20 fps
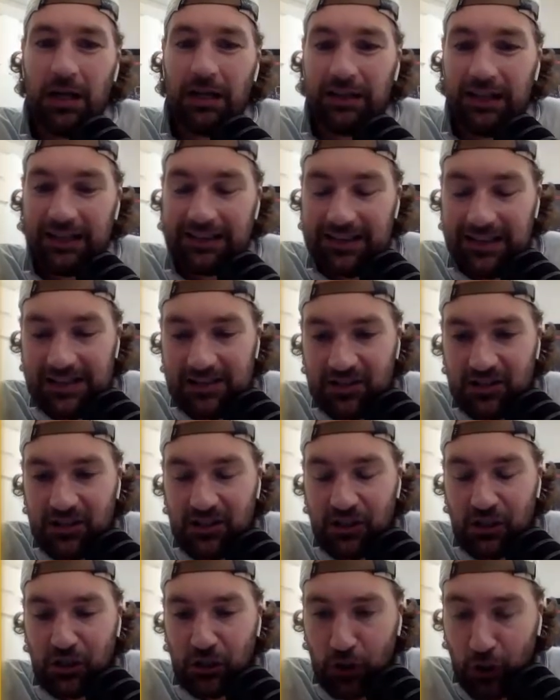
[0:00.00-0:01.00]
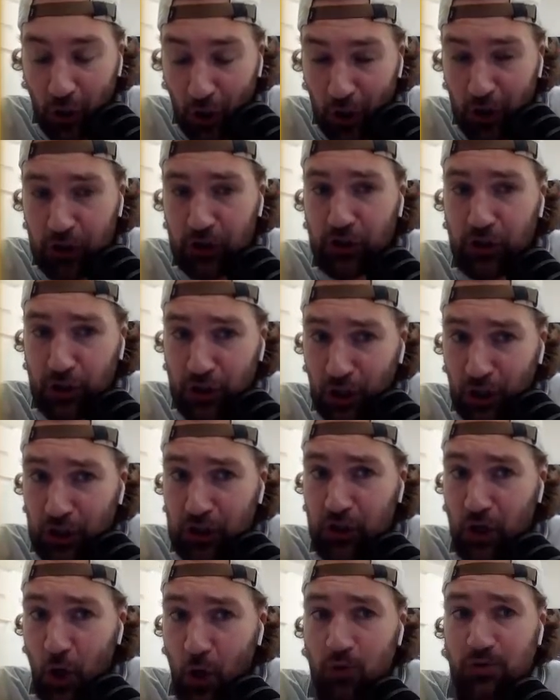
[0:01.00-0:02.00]
Let these good
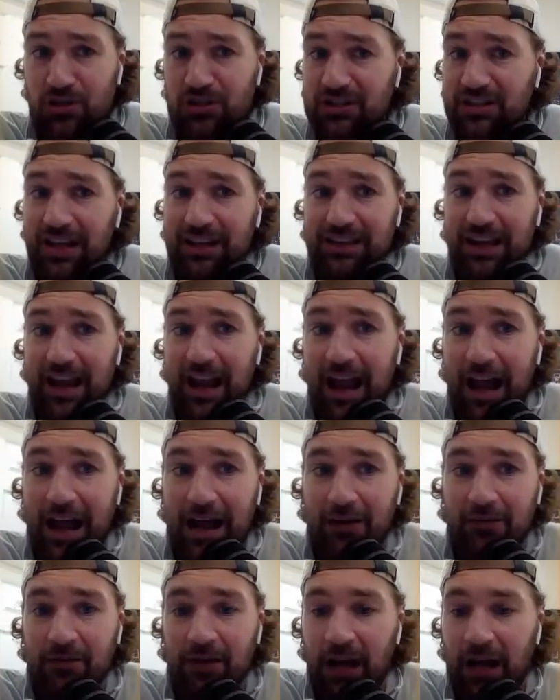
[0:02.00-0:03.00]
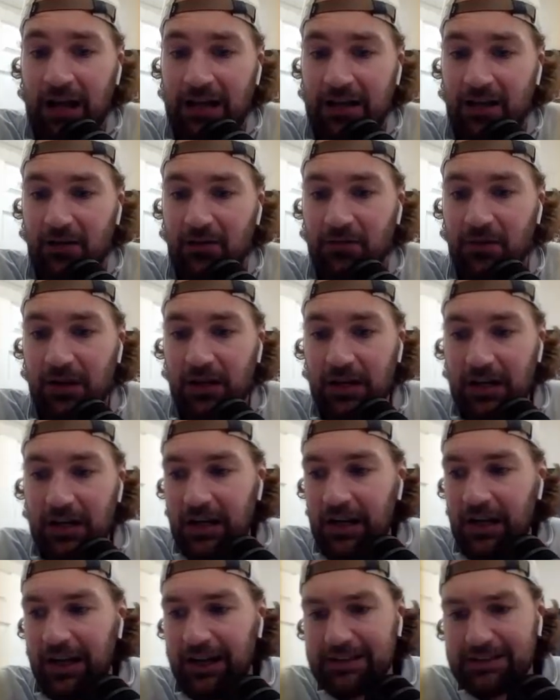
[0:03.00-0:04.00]
coaches that they have kind of
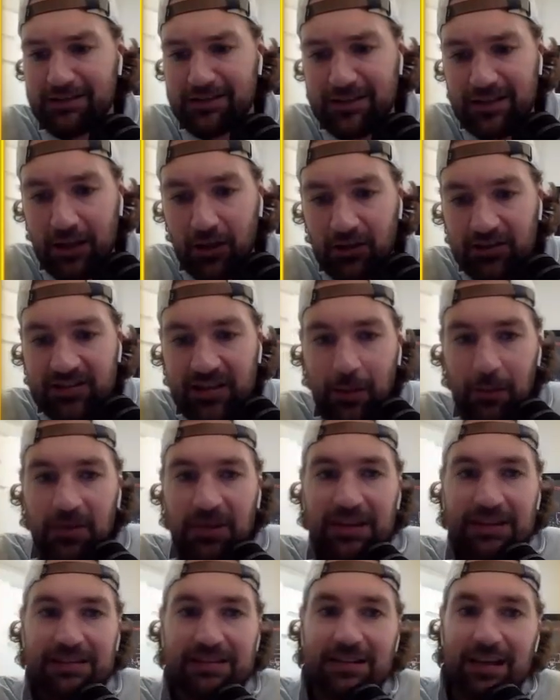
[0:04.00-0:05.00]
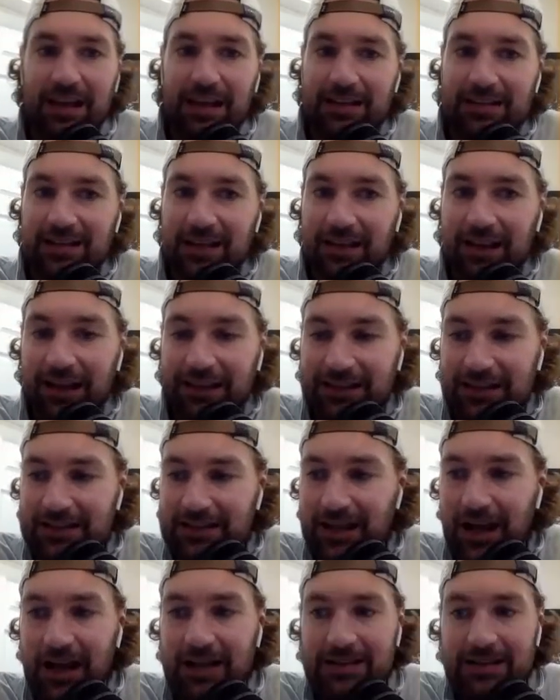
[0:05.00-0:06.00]
instill some of these things and let these
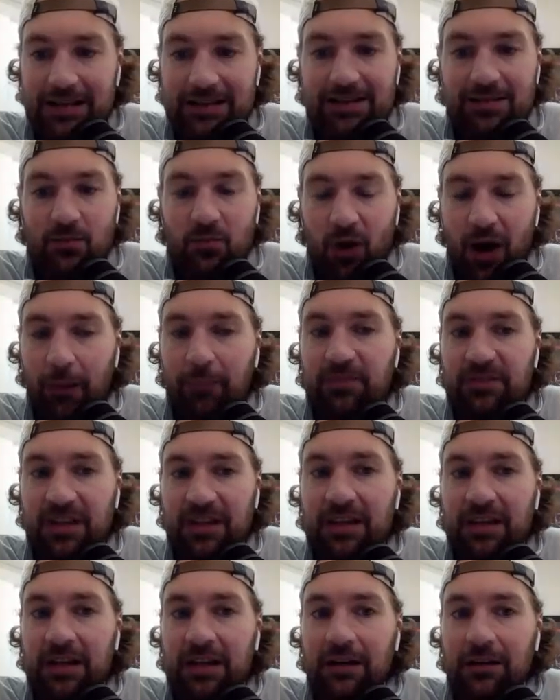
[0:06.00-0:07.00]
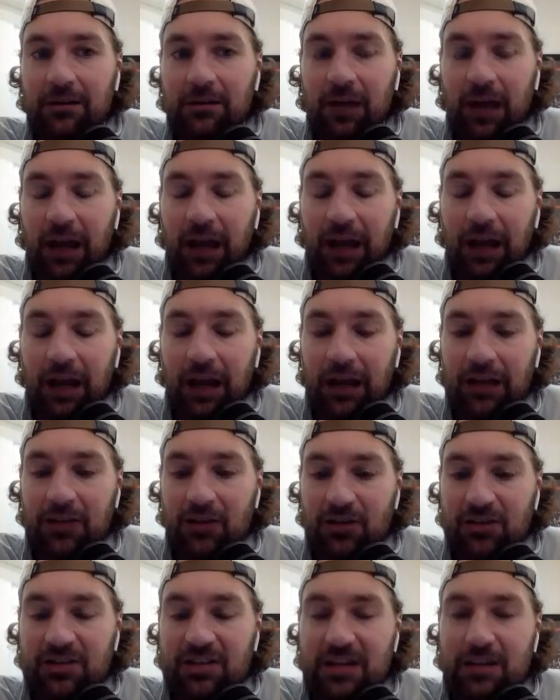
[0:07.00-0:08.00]
guys get some reps in, and
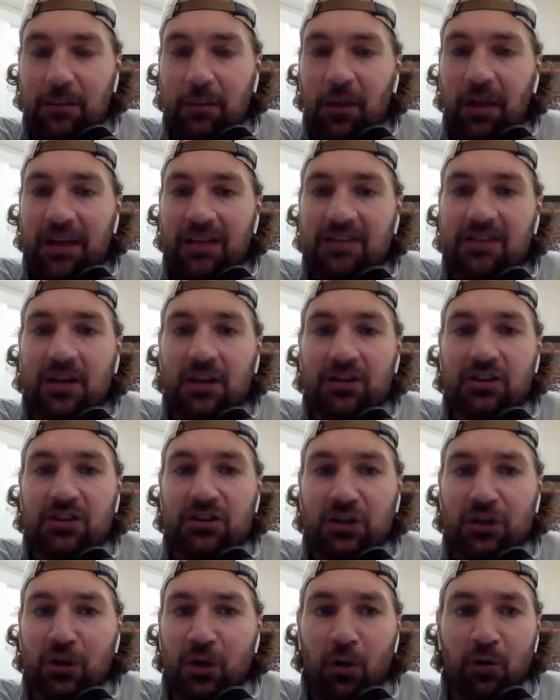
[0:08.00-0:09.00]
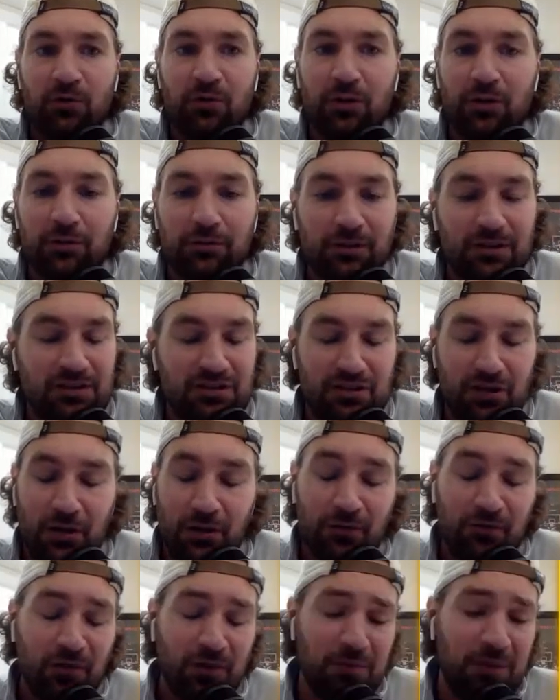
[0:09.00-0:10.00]
you'll see play start to turn over.
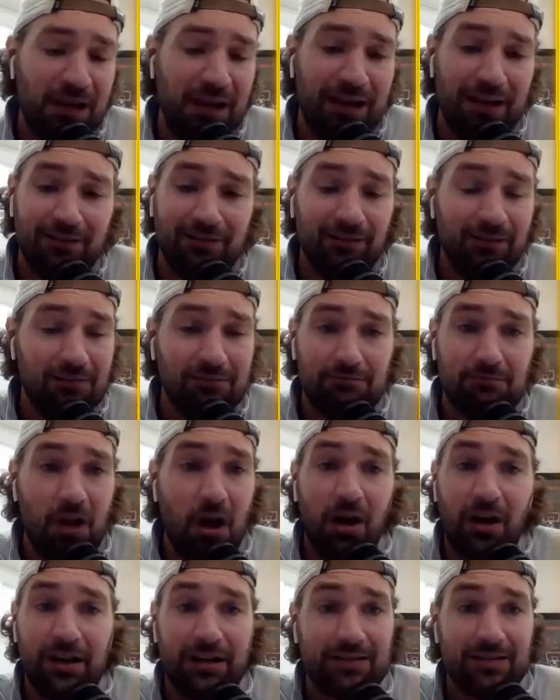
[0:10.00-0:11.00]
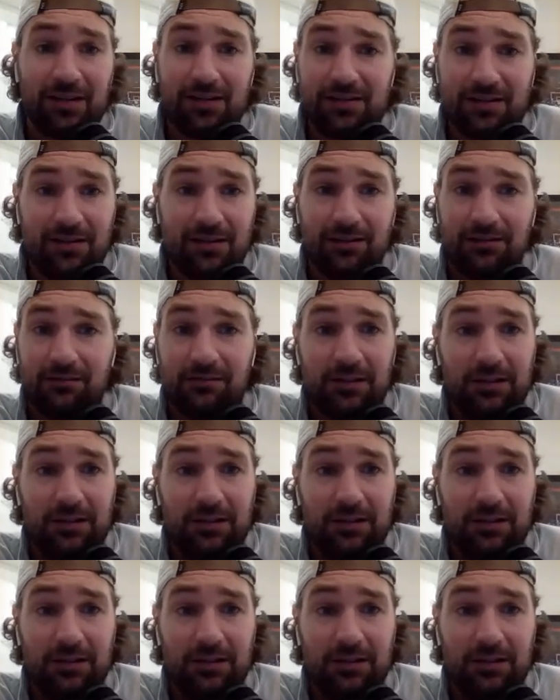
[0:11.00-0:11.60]
Concern for me, non-existent.